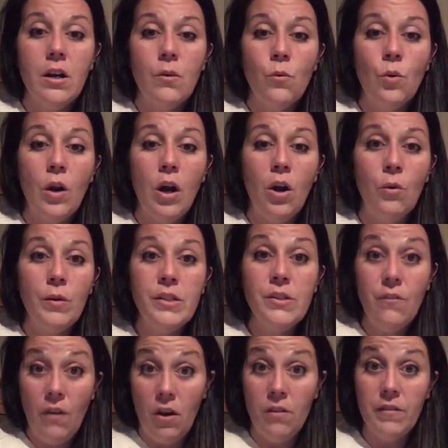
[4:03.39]
we're always
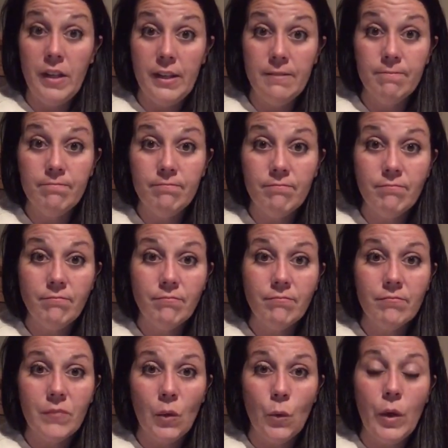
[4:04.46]
evolving,
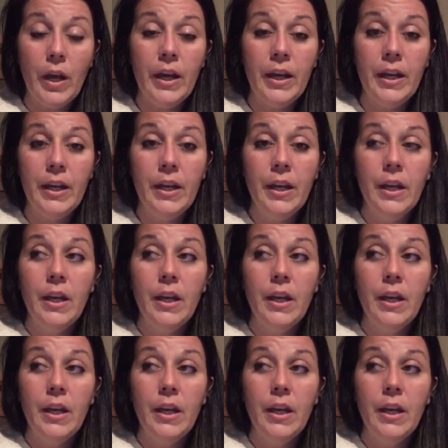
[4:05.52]
okay?